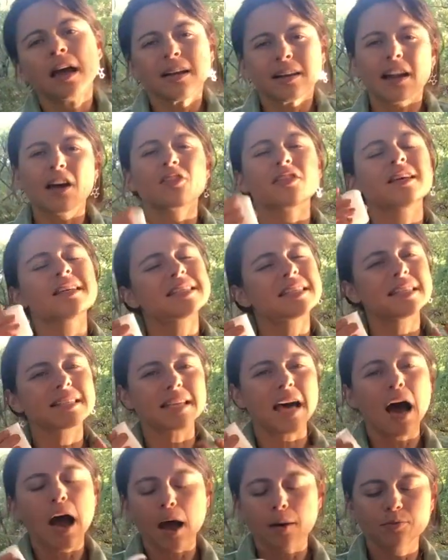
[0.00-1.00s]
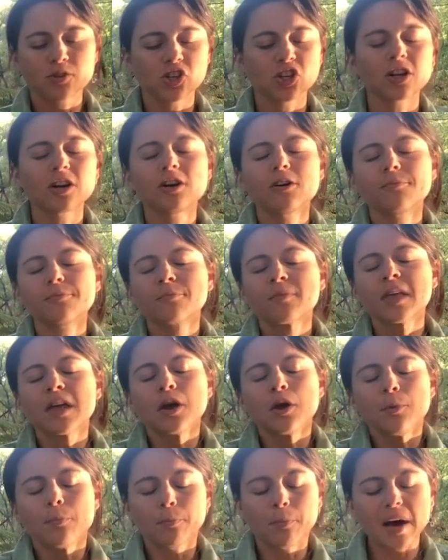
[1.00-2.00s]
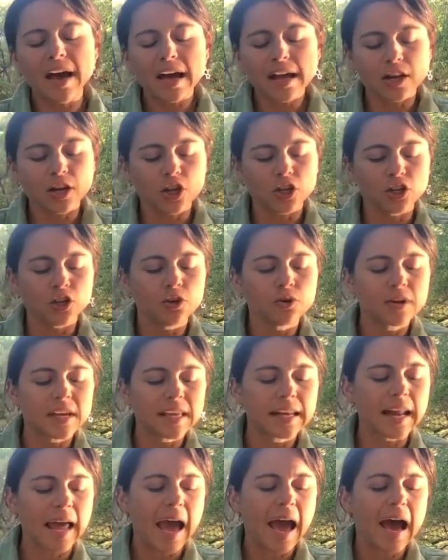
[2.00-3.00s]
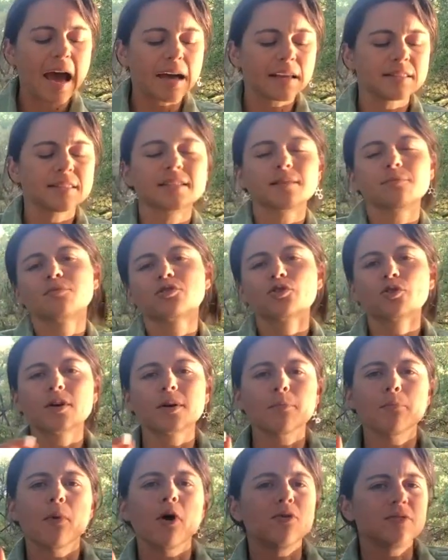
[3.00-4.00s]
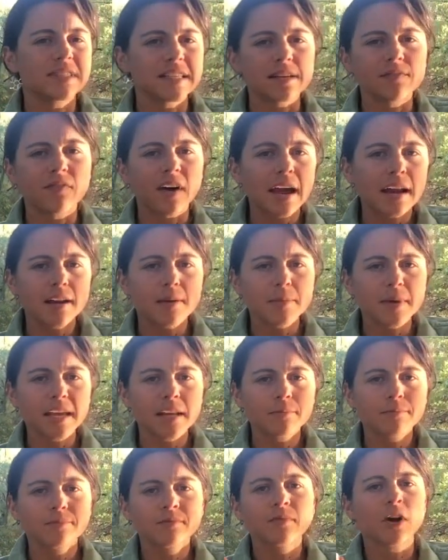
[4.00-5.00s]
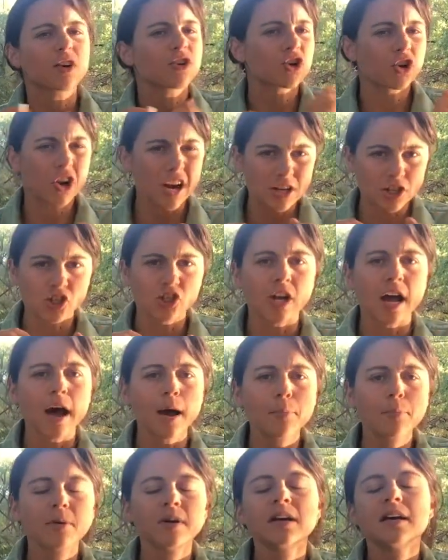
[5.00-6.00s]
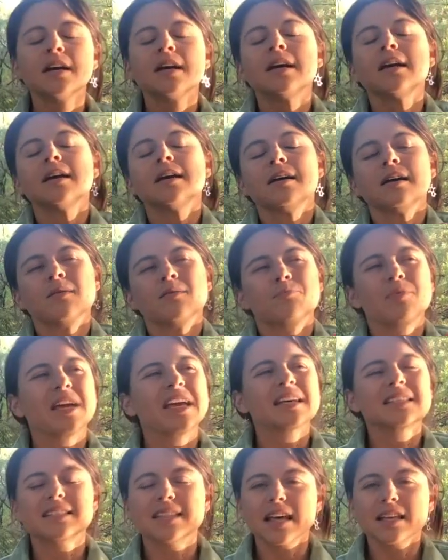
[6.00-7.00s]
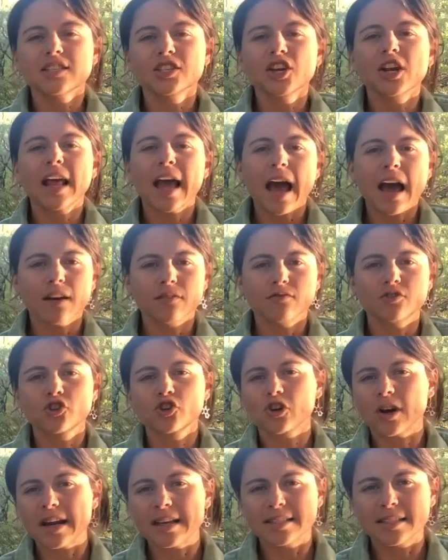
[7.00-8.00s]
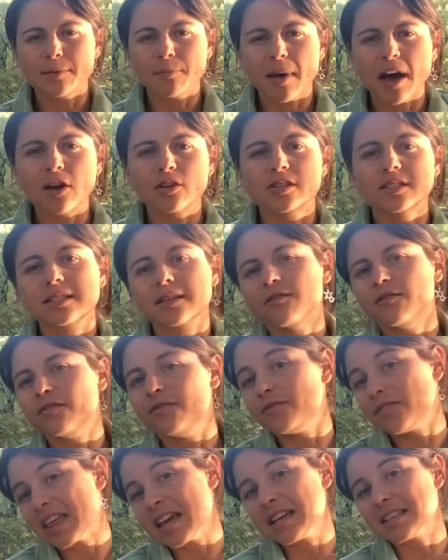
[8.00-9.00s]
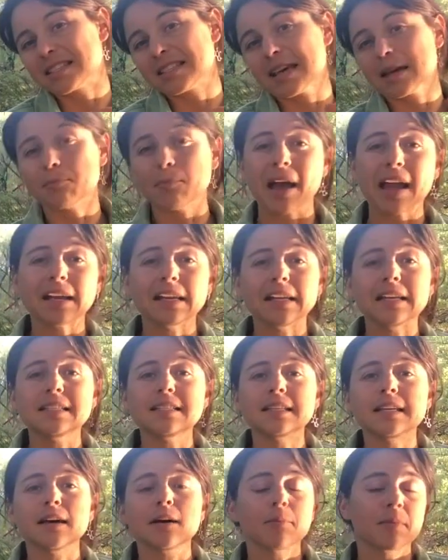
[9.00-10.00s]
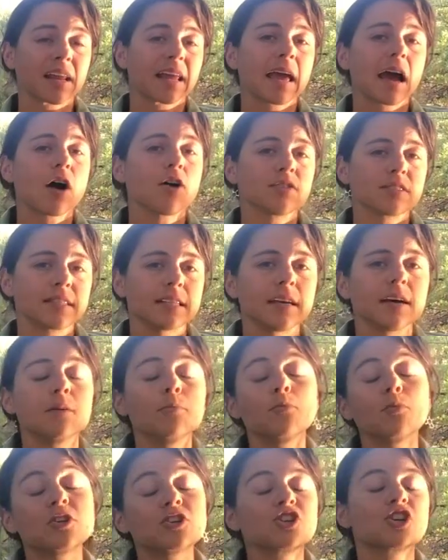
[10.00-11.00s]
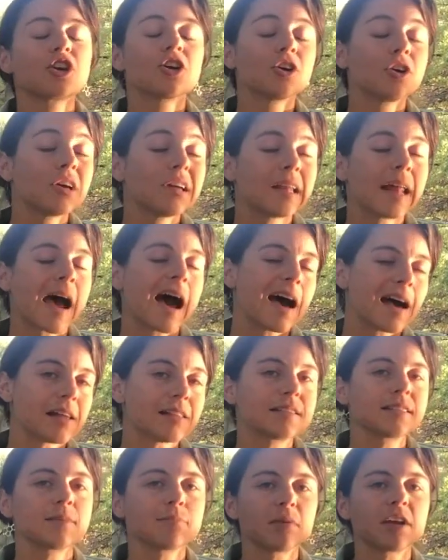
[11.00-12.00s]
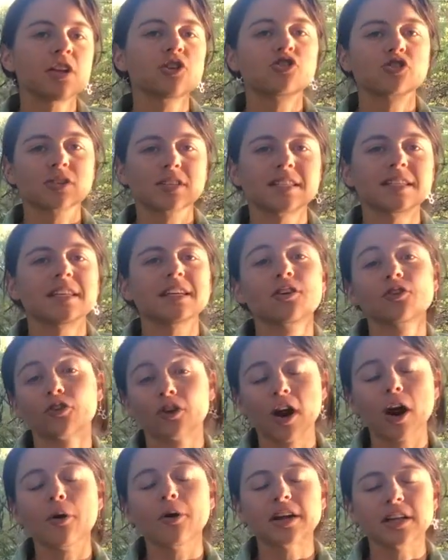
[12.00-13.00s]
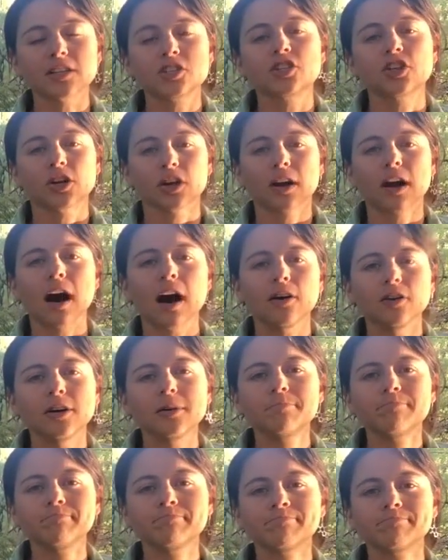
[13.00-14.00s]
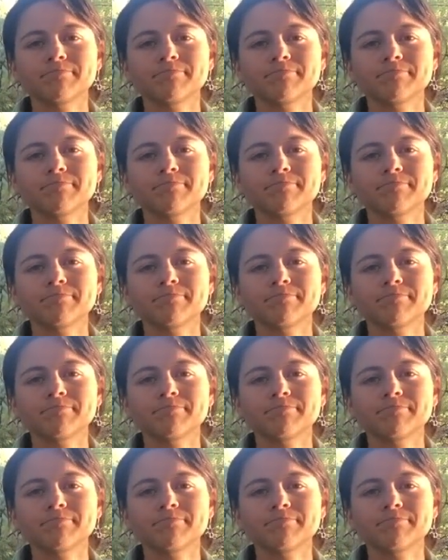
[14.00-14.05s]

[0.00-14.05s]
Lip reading: Now this is optional, but you can add some sort of multivitamin crushed up because that's going to have trace amounts of things like magnesium and calcium, which could add some interesting growing to your column.